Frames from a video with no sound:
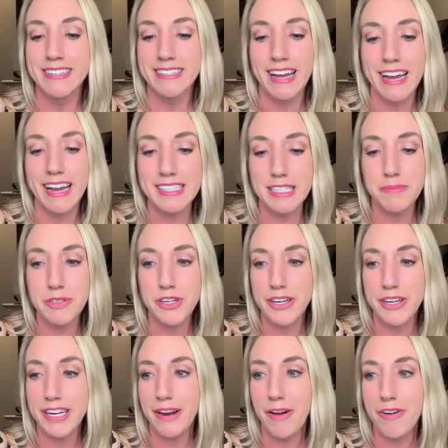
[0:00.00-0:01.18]
I guess I'm
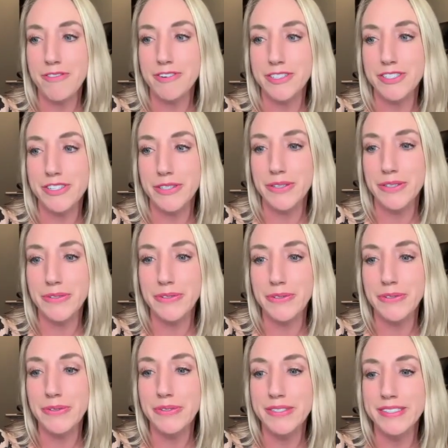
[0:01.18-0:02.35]
turning it over
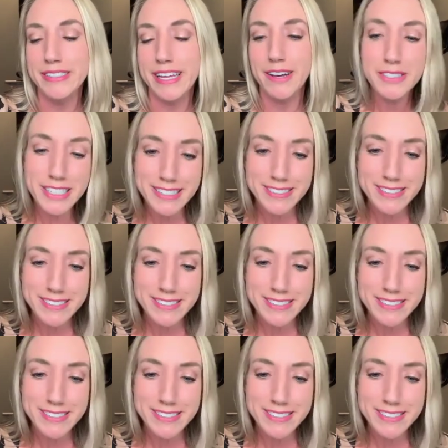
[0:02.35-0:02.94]
to Kelsey.